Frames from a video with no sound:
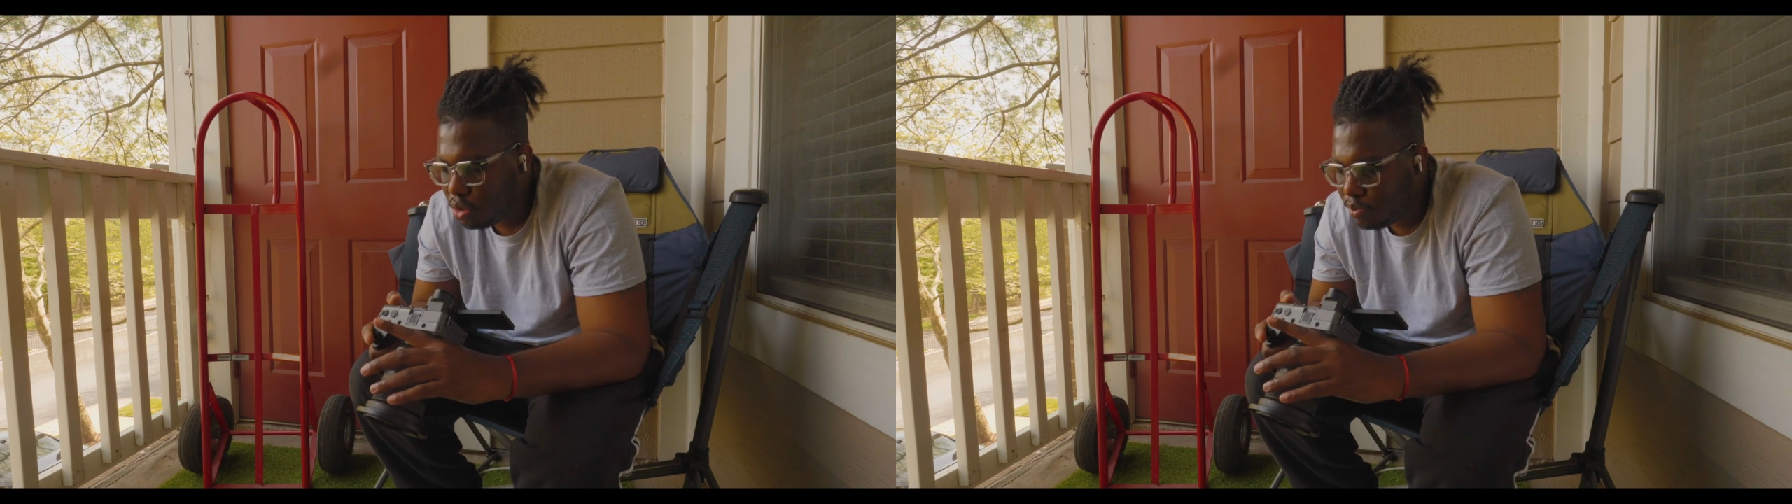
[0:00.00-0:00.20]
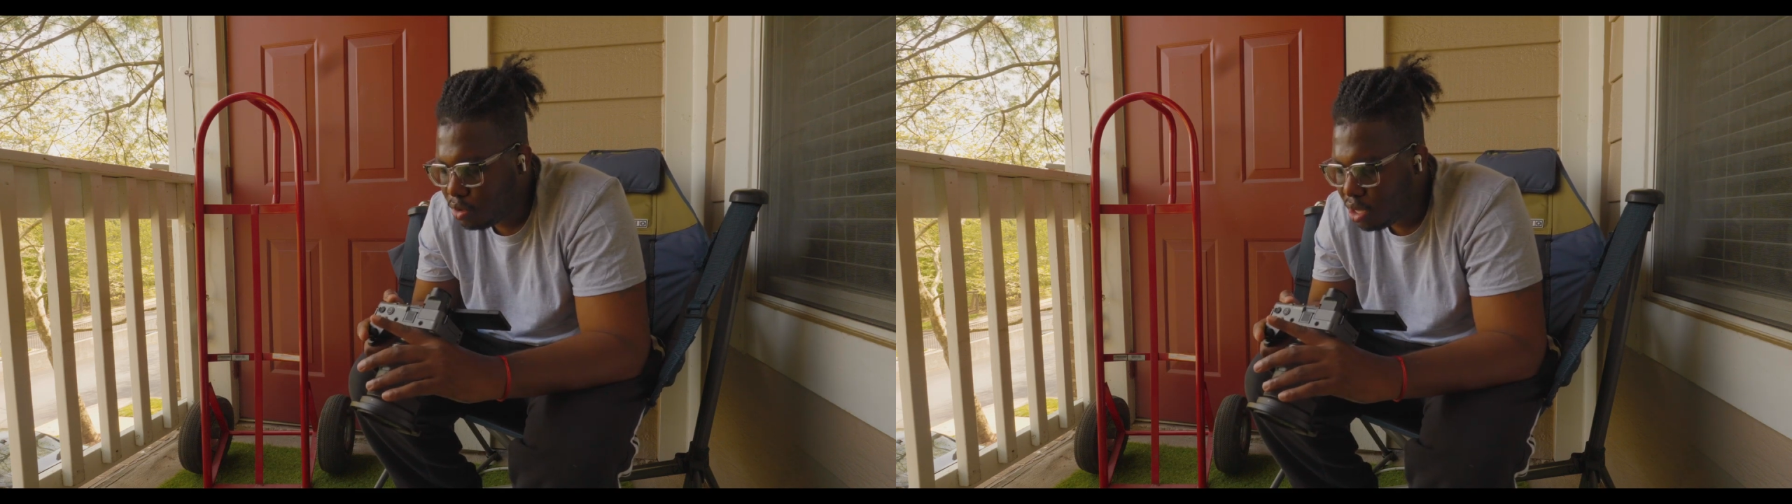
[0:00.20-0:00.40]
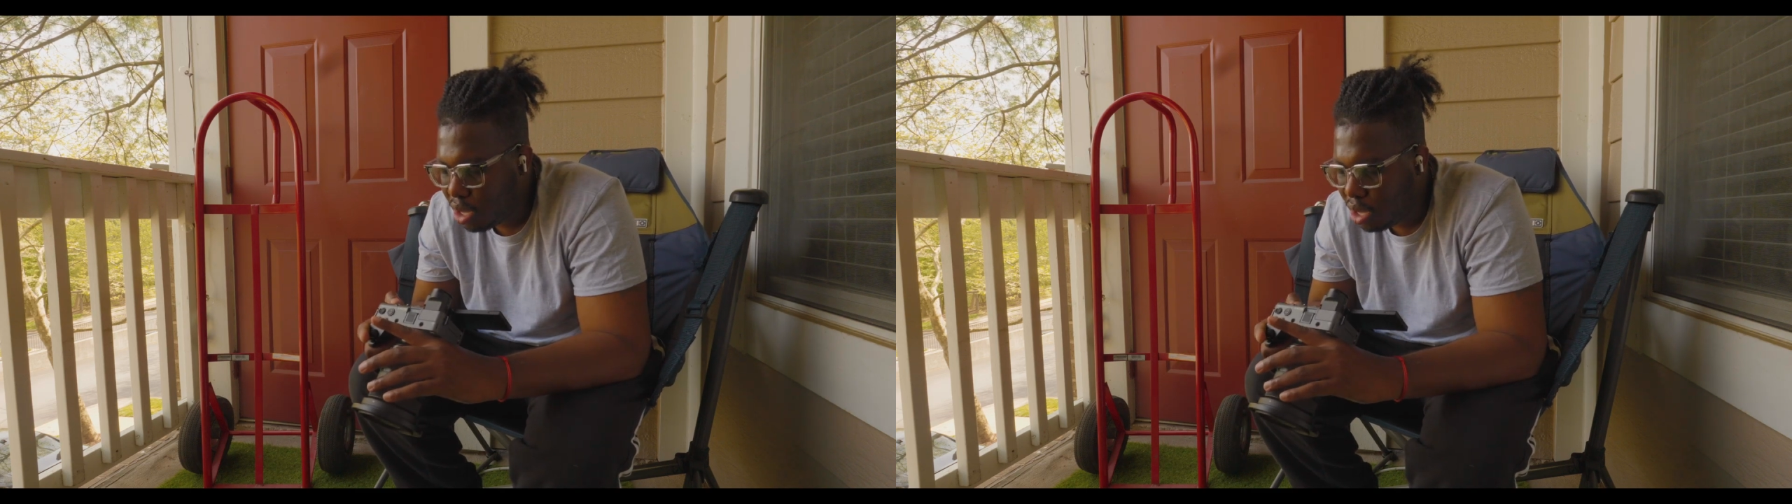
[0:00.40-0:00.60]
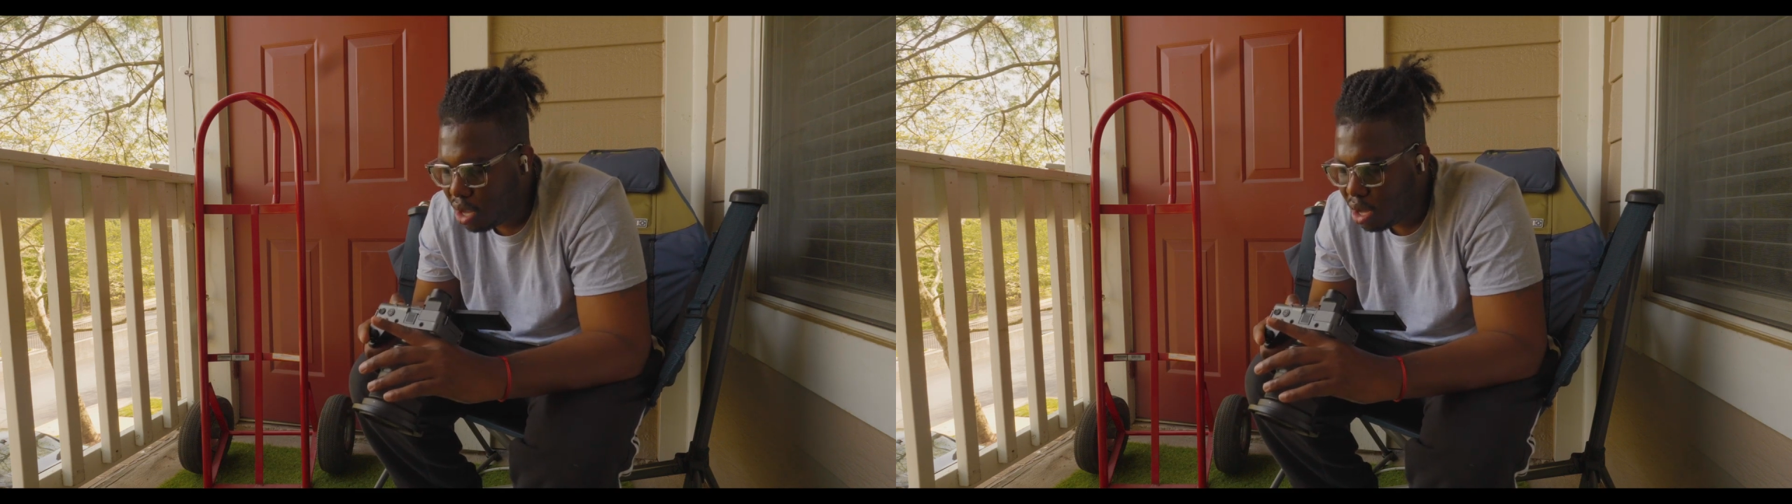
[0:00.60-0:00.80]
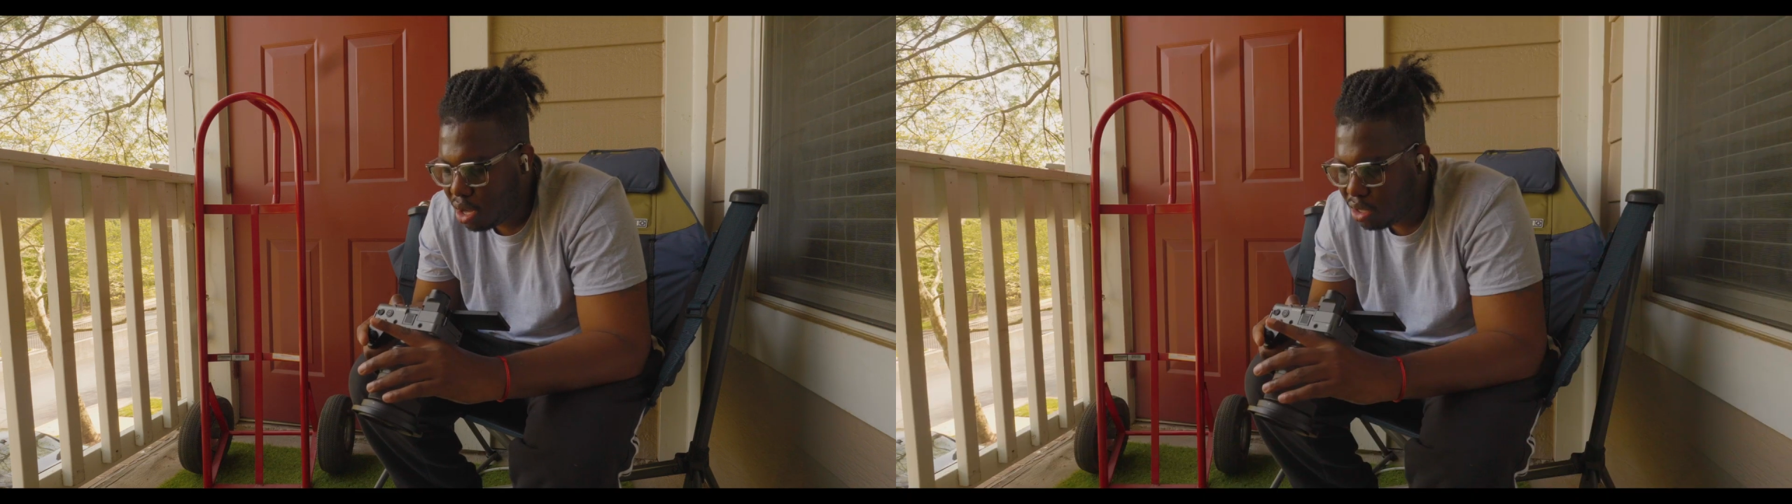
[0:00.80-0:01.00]
put it on
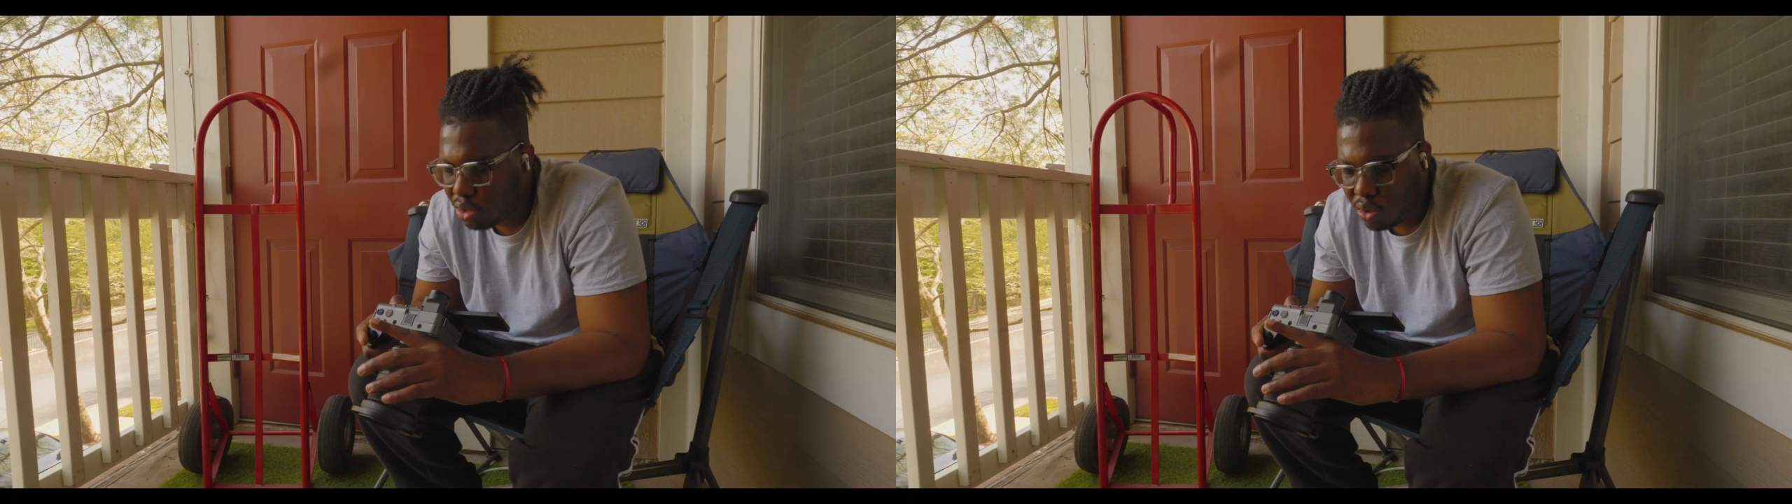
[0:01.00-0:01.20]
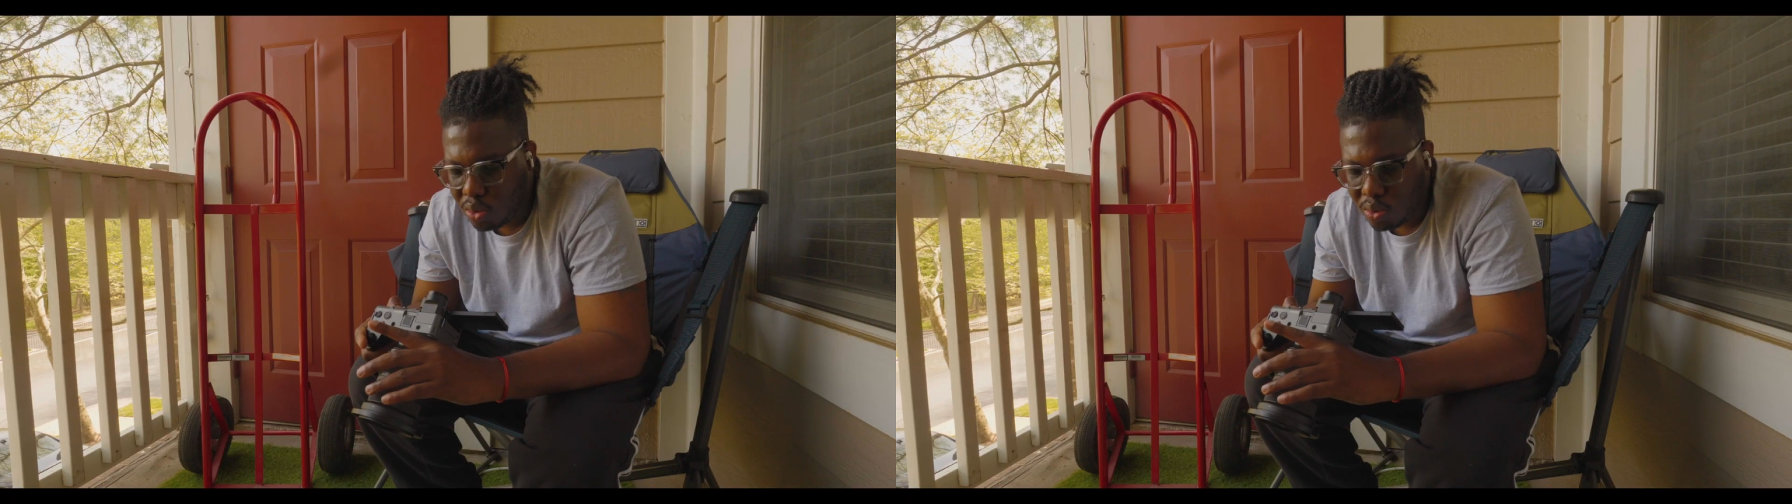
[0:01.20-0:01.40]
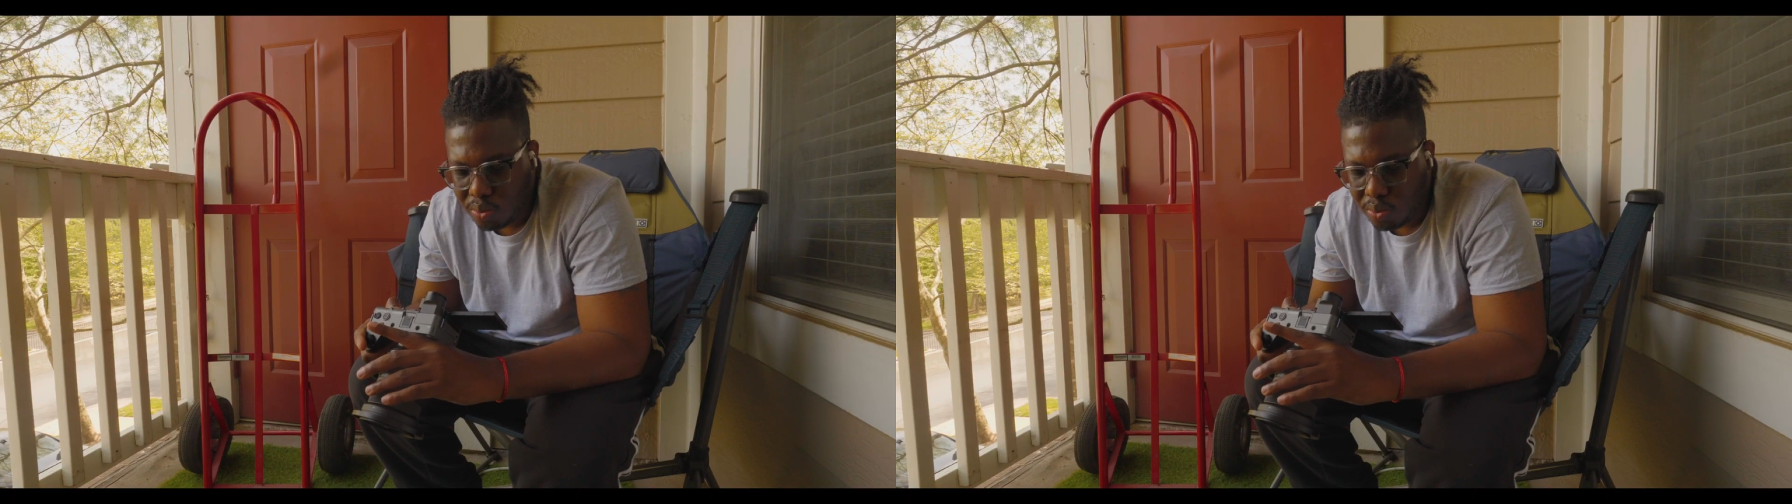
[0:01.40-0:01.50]
log though.